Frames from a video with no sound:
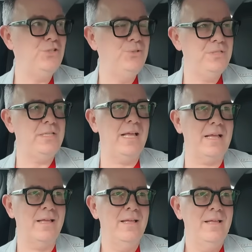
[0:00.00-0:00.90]
do
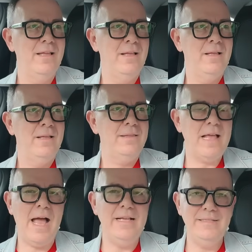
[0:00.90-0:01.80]
think
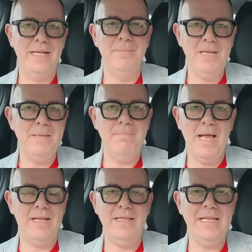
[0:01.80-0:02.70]
that is going to be the
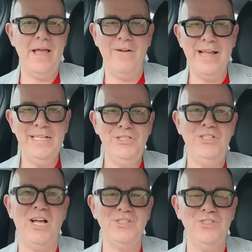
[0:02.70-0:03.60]
mech of the year. It
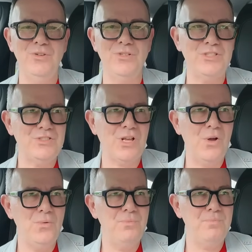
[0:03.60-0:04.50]
just looks
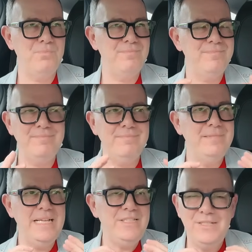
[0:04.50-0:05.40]
so,
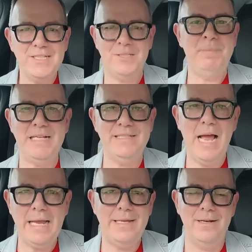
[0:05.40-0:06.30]
it's just
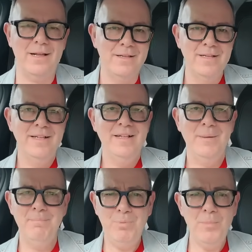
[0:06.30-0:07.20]
spectacular
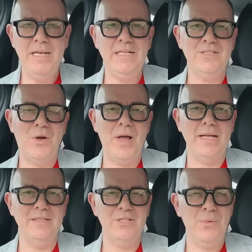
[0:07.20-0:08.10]
and blooming
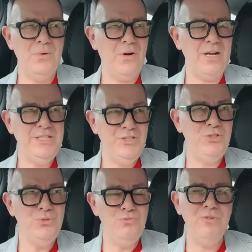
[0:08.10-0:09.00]
exciting. So I
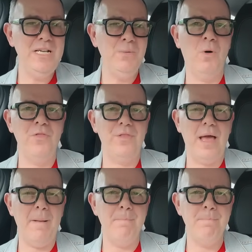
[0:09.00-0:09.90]
do really want
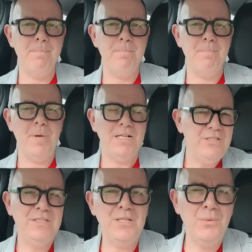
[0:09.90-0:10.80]
that. I
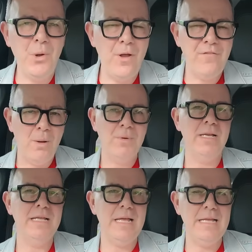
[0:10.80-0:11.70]
just don't know if I'm
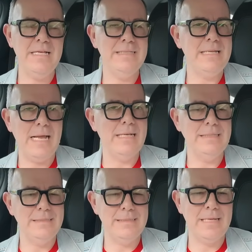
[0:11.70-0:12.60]
going to get it
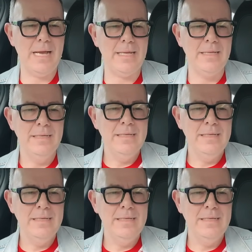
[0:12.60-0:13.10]
exactly today.